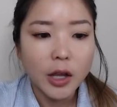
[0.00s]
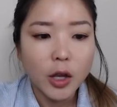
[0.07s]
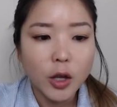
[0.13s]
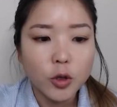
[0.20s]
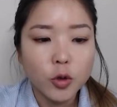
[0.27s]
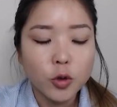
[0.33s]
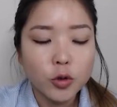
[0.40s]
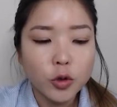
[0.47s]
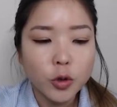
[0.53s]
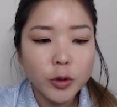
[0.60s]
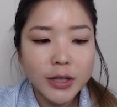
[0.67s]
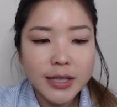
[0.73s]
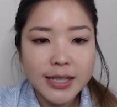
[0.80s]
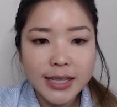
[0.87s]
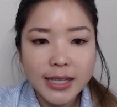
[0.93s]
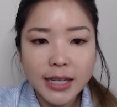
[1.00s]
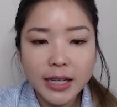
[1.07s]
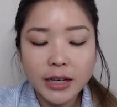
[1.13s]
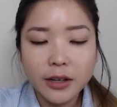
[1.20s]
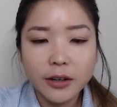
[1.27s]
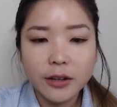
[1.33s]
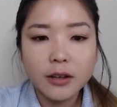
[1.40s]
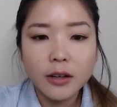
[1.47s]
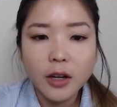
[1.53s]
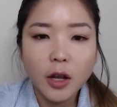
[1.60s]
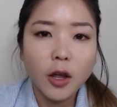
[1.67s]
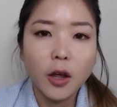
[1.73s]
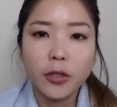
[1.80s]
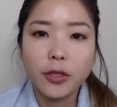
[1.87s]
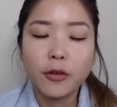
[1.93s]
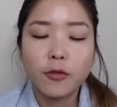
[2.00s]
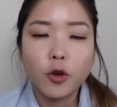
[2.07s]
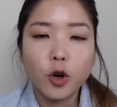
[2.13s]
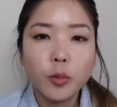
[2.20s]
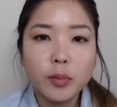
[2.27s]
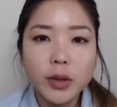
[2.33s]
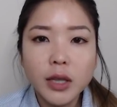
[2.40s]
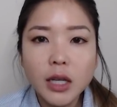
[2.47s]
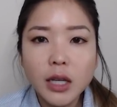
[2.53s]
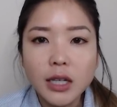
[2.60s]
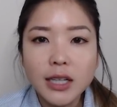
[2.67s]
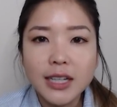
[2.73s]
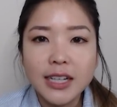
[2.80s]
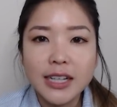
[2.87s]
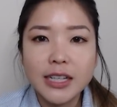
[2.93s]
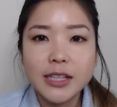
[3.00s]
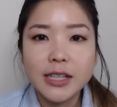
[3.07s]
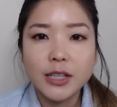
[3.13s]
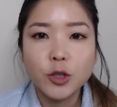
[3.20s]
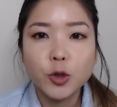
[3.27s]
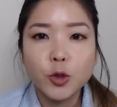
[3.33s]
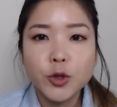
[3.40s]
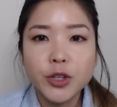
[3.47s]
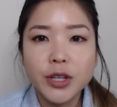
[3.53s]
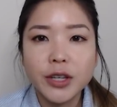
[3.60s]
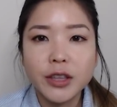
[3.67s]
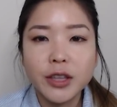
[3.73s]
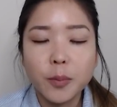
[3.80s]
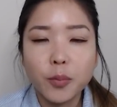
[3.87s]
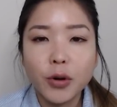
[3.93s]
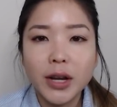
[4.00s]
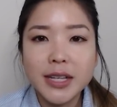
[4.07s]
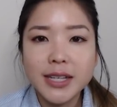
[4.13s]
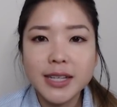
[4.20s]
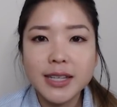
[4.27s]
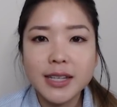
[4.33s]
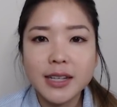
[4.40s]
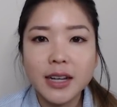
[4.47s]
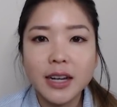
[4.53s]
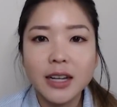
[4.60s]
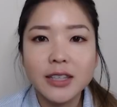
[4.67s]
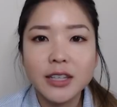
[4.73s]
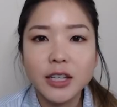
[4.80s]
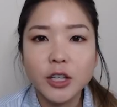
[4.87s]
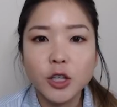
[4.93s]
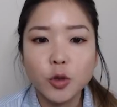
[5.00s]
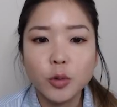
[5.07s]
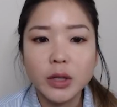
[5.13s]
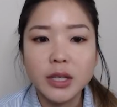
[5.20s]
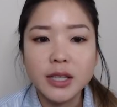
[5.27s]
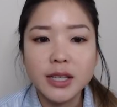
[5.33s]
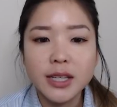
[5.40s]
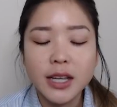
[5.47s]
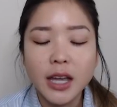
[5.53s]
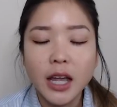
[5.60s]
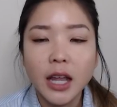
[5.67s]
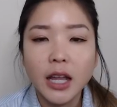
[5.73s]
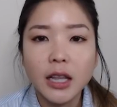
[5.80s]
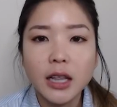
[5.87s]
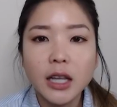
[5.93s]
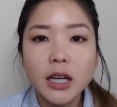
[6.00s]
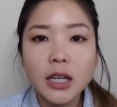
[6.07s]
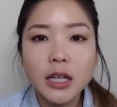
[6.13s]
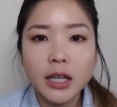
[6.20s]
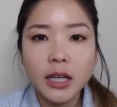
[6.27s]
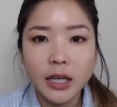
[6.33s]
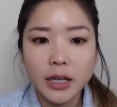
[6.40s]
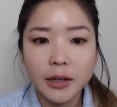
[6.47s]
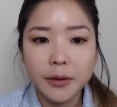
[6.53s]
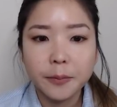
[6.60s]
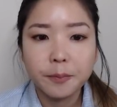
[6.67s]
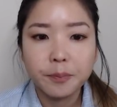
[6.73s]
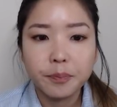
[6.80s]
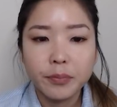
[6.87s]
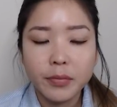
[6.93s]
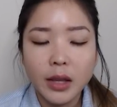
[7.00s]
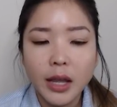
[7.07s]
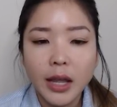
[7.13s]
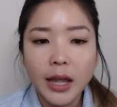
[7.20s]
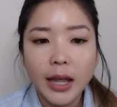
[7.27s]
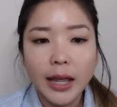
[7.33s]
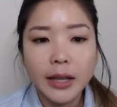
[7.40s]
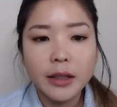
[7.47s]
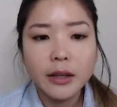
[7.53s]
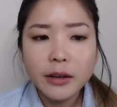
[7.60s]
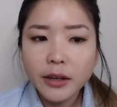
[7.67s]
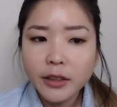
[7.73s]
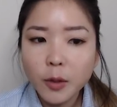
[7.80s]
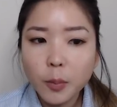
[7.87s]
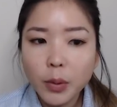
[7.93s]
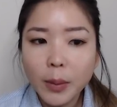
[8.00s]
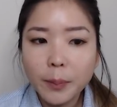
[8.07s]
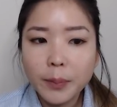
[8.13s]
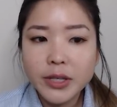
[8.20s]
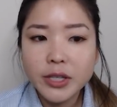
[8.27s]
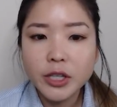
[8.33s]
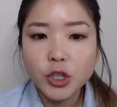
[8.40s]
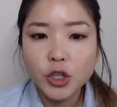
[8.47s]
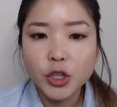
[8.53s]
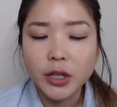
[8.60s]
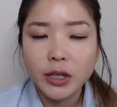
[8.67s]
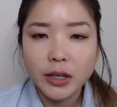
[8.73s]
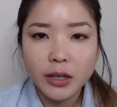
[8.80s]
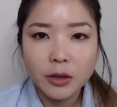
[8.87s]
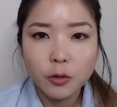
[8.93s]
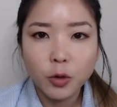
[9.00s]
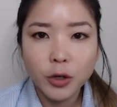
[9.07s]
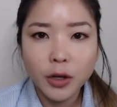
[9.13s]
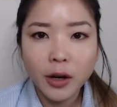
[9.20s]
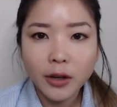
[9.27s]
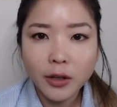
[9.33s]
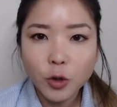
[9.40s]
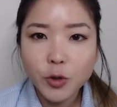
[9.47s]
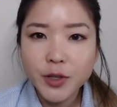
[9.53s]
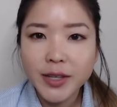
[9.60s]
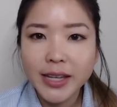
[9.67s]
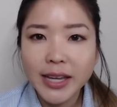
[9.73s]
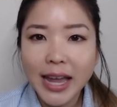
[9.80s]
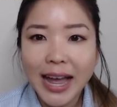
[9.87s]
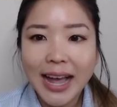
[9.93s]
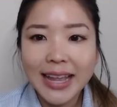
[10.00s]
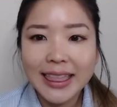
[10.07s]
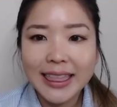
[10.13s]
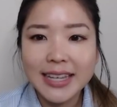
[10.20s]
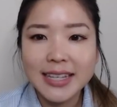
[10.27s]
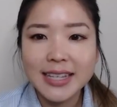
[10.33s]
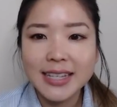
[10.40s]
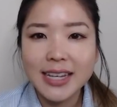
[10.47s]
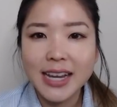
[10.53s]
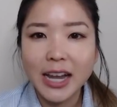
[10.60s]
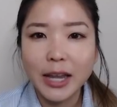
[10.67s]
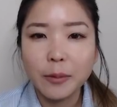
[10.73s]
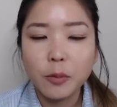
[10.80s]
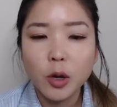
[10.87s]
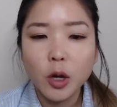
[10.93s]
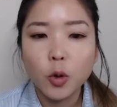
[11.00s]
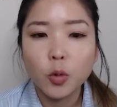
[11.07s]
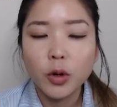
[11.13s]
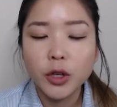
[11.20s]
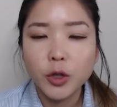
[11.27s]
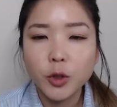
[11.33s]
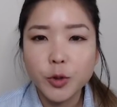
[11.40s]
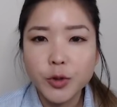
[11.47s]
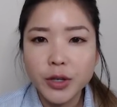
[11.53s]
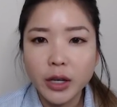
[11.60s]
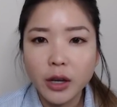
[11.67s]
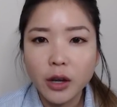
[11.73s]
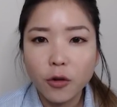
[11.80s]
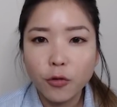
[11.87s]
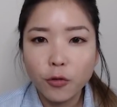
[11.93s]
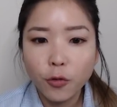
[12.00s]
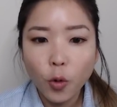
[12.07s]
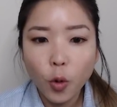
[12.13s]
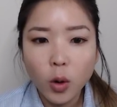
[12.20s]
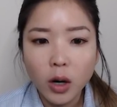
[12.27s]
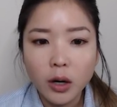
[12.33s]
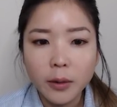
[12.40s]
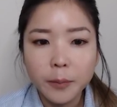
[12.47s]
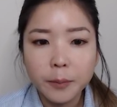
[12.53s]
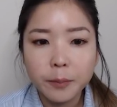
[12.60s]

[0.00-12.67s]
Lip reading: You'll notice here the verb look is used in the present continuous, looking. And look at the preposition. We're not using at this time, we're using for.